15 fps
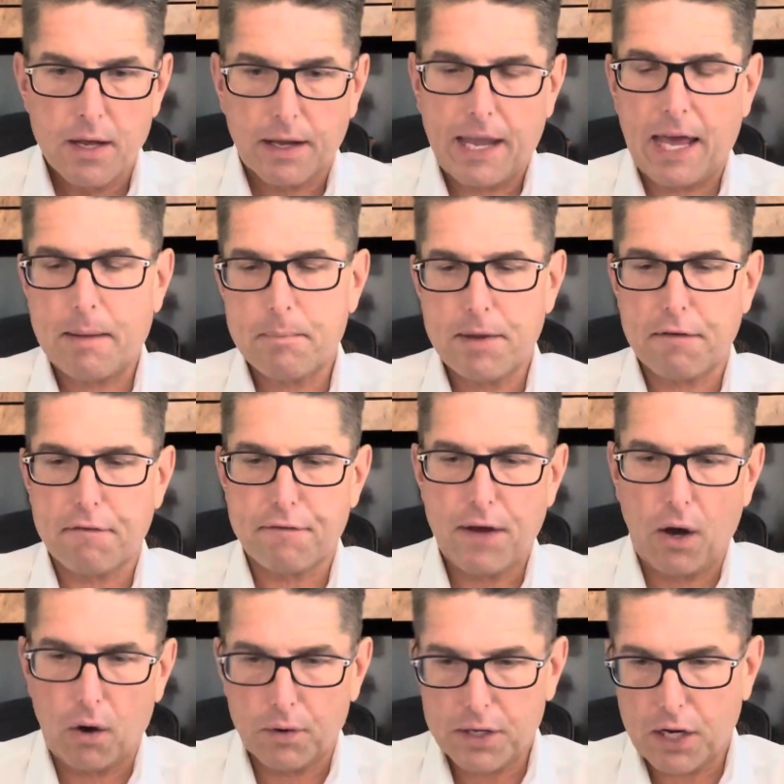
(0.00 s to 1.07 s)
can be a
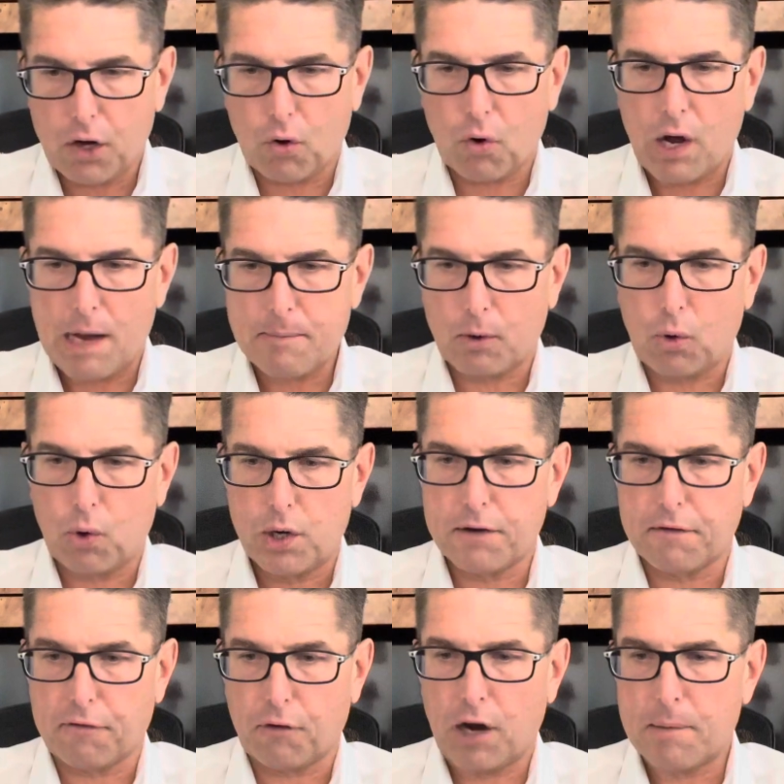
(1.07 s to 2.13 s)
felony crime according
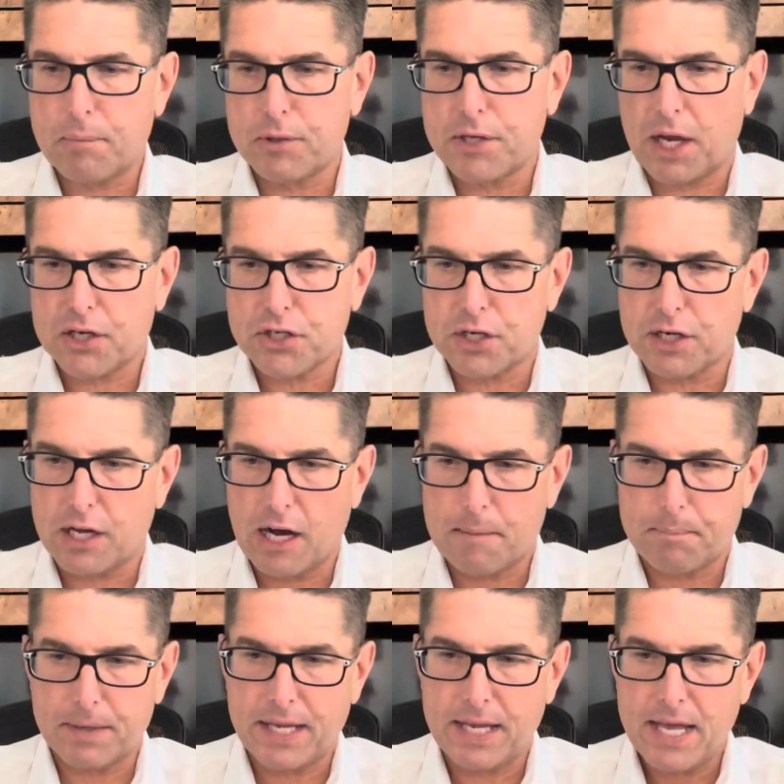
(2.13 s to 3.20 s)
to fraud protection
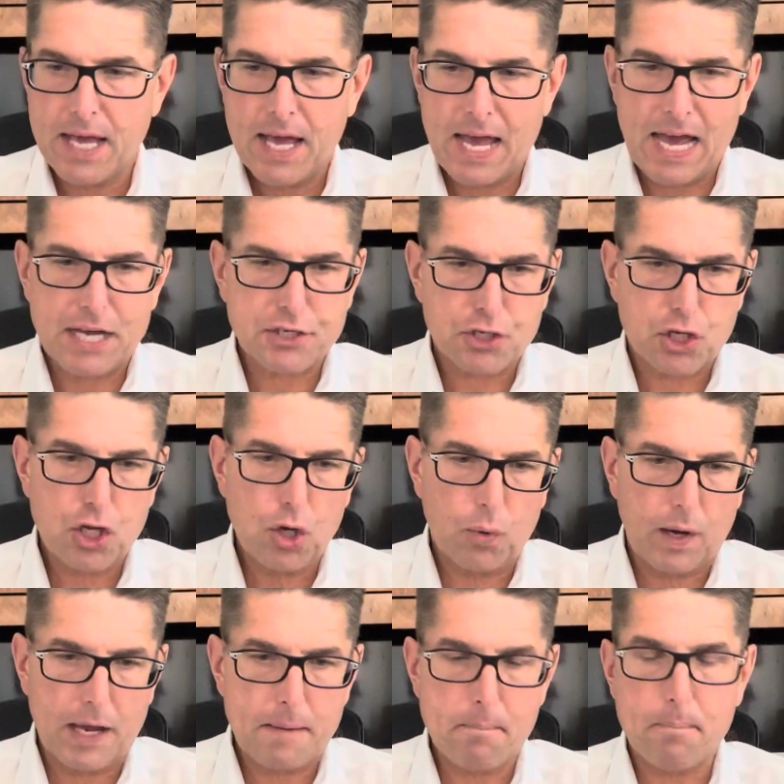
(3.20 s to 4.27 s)
company
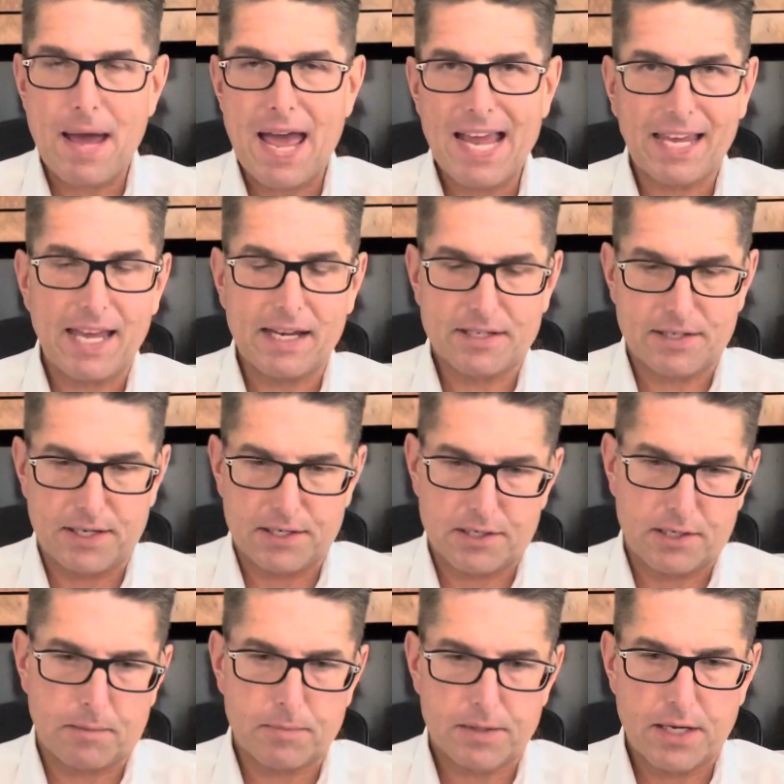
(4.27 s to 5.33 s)
SQN Banking
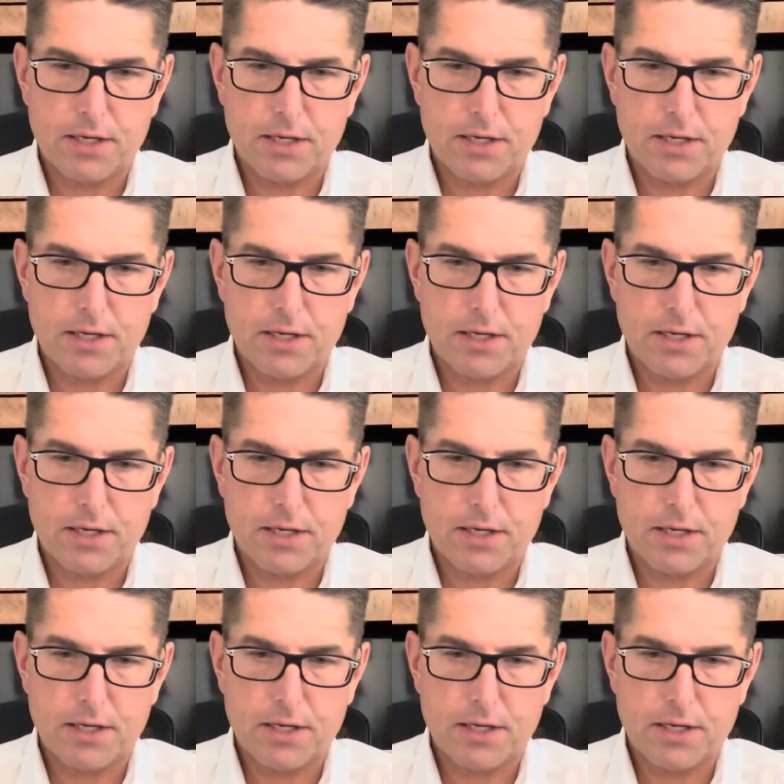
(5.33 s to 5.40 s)
Systems.